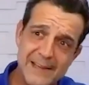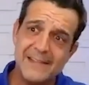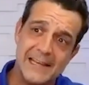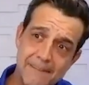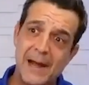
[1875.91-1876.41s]

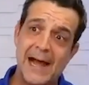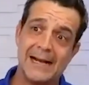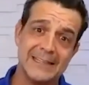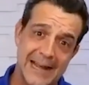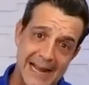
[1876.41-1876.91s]
the
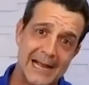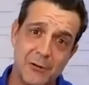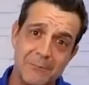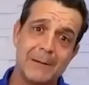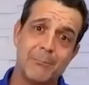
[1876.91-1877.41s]
impact it has
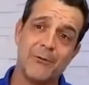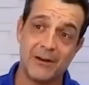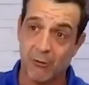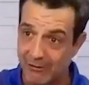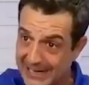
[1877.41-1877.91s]
on people that
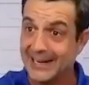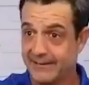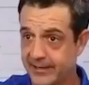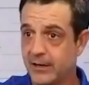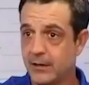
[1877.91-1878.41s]
are in
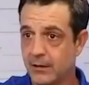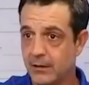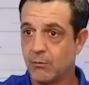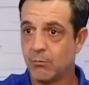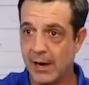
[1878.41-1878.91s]
it,
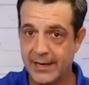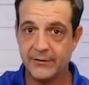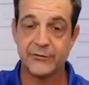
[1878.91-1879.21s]
right?